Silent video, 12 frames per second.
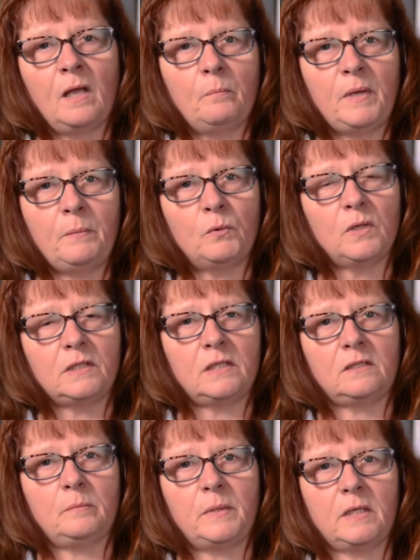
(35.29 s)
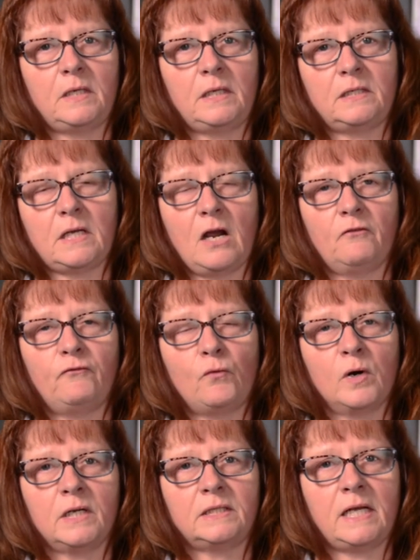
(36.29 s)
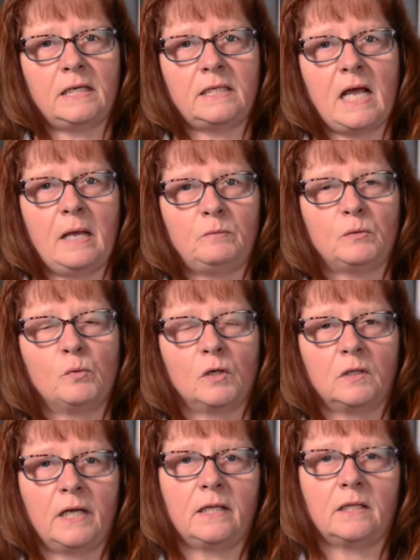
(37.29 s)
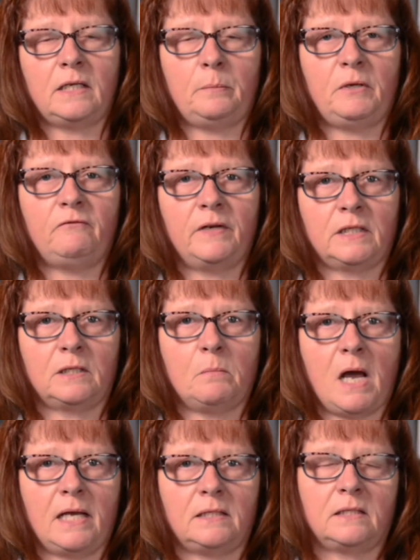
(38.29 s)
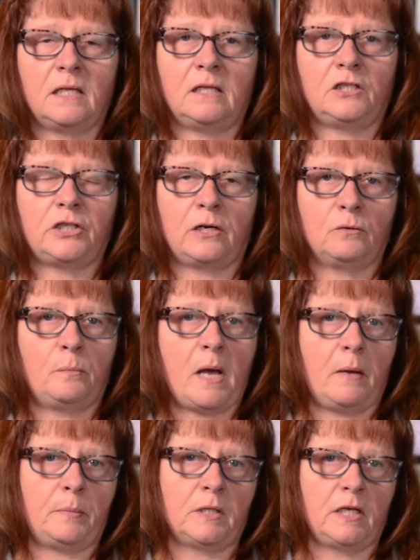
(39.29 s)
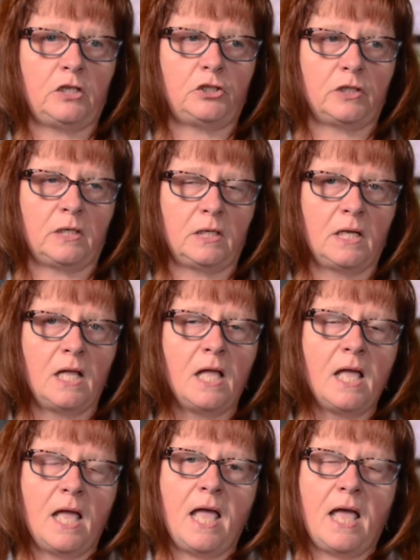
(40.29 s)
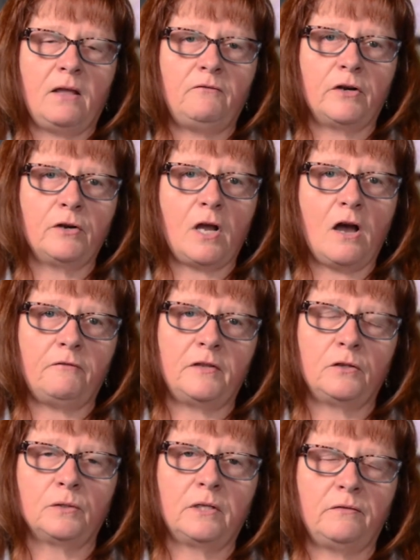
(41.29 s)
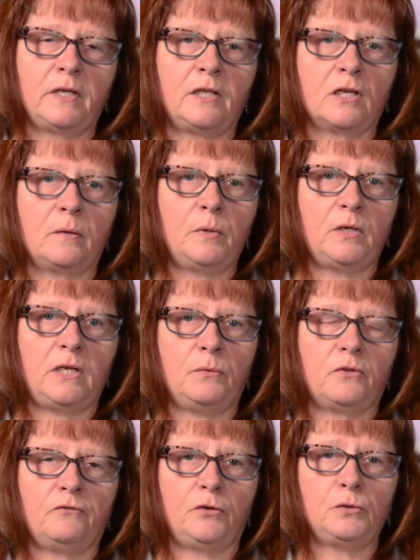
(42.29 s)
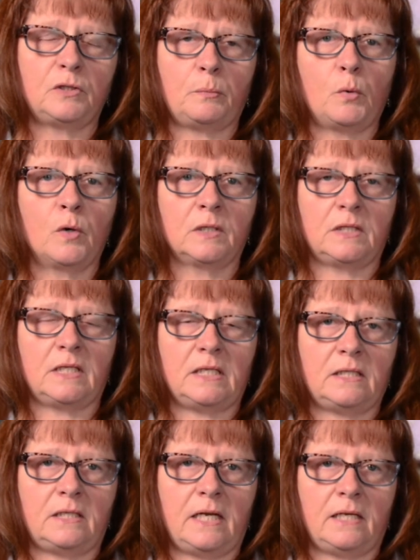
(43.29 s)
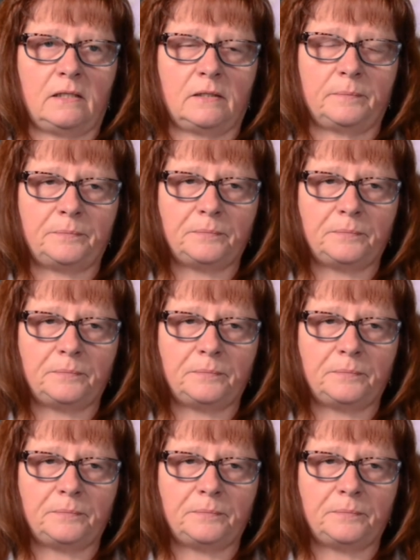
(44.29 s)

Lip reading: People with disabilities are 4 to 10 times more likely to be victimized than the general population. And very often they're living in the community with few supports these days.